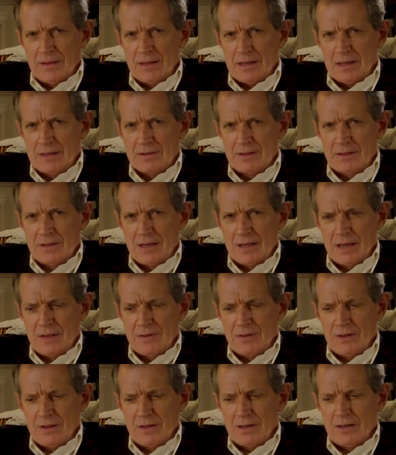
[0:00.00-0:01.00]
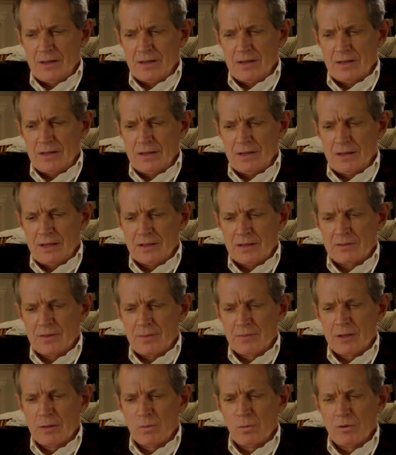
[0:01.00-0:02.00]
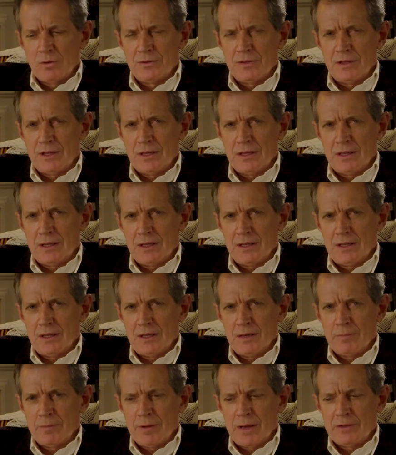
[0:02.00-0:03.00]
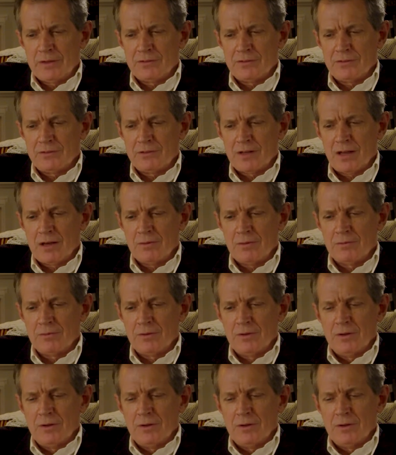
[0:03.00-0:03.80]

at another, like something wanting in myself,